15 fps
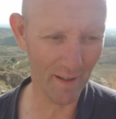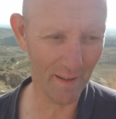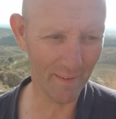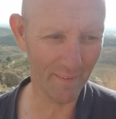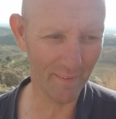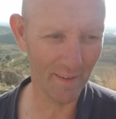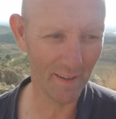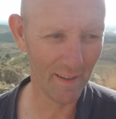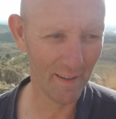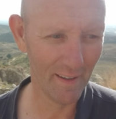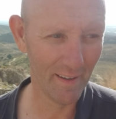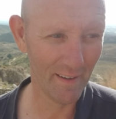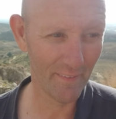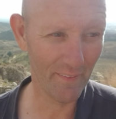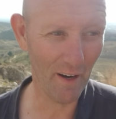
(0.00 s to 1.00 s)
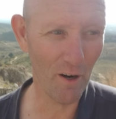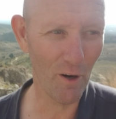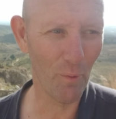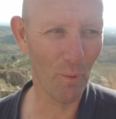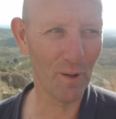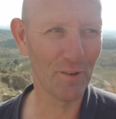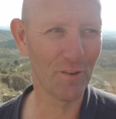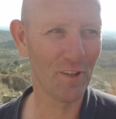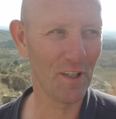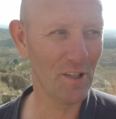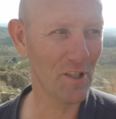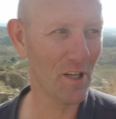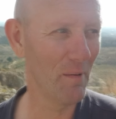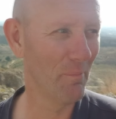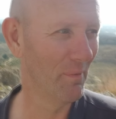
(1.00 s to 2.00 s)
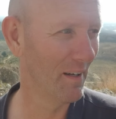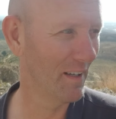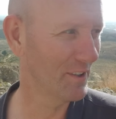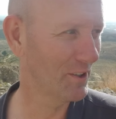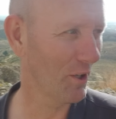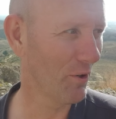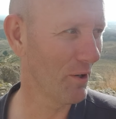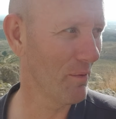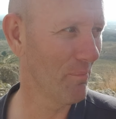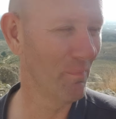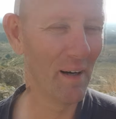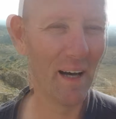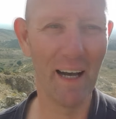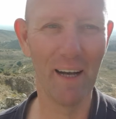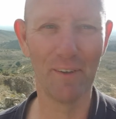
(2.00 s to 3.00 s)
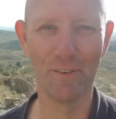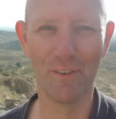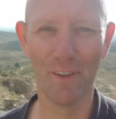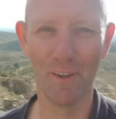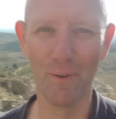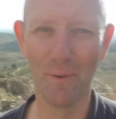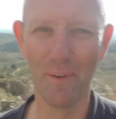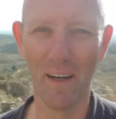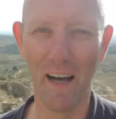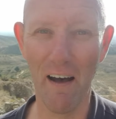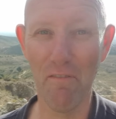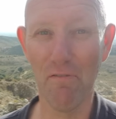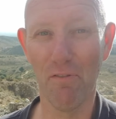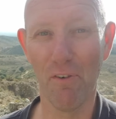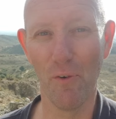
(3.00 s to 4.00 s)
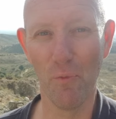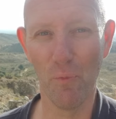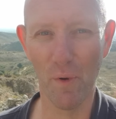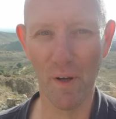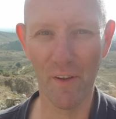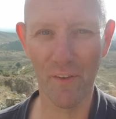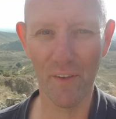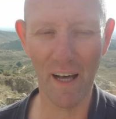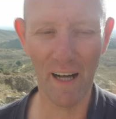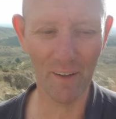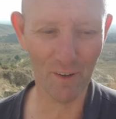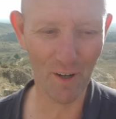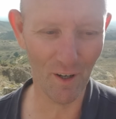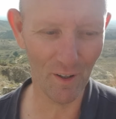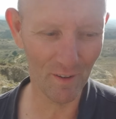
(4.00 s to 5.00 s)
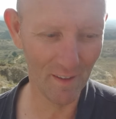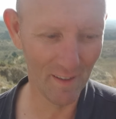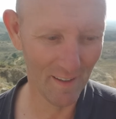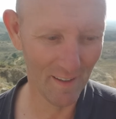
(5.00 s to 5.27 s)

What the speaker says: And there I was teaching him and showing him how to have fun with alcohol.